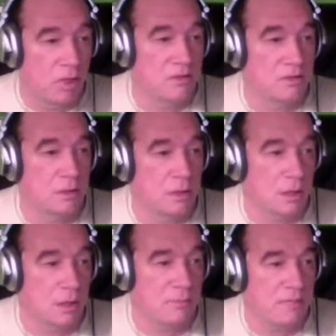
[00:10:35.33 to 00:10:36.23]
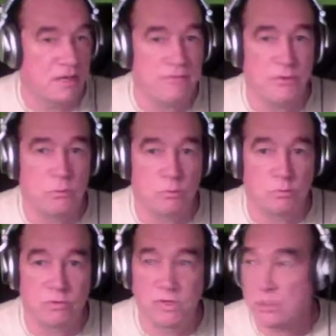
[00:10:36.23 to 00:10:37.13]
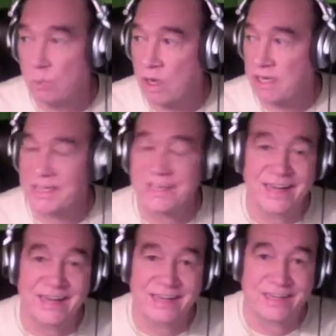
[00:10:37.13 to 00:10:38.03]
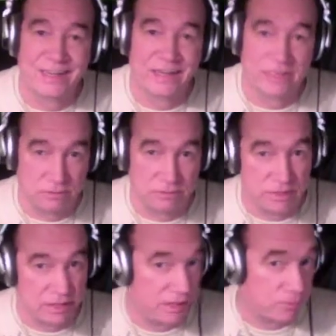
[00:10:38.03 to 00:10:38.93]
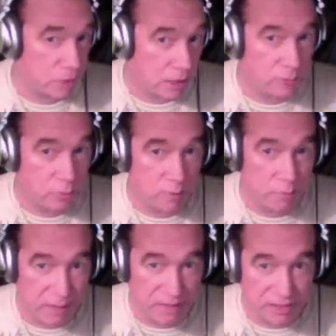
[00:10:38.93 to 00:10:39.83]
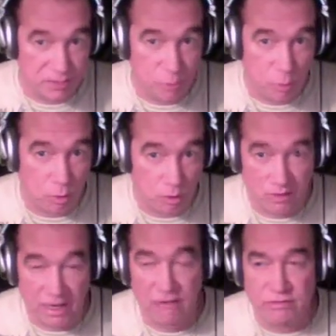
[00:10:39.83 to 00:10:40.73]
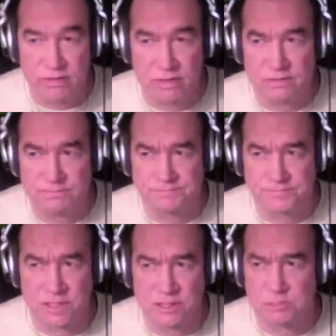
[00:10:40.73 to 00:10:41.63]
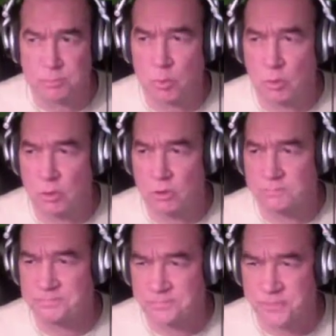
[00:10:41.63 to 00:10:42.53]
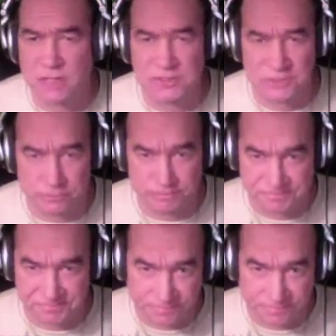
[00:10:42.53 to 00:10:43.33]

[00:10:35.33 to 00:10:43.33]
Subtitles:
But if you really wanted to get like what I'm doing with my Les Paul, I have a Les Paul Custom,